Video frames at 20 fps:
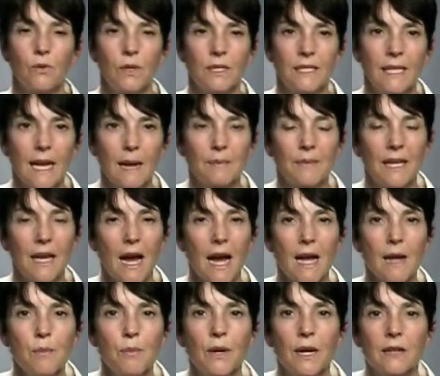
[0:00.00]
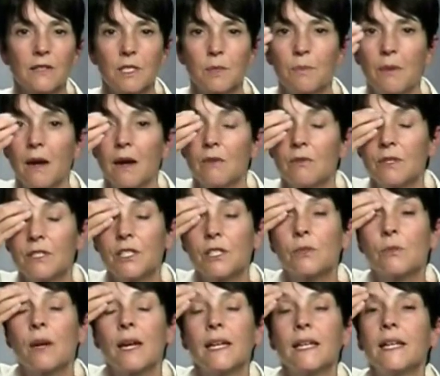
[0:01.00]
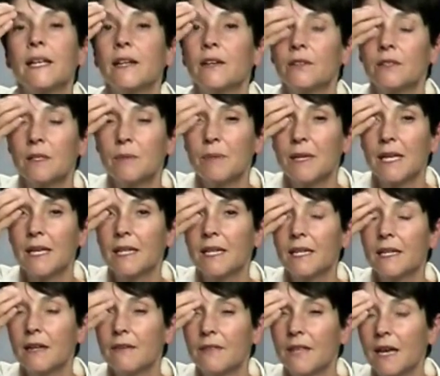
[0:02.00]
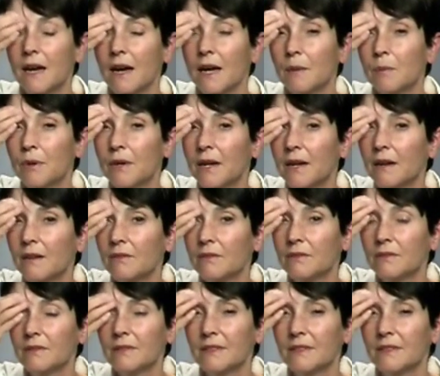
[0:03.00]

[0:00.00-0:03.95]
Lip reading: we tap the eyebrow spot, which is right here at the beginning of the eyebrow,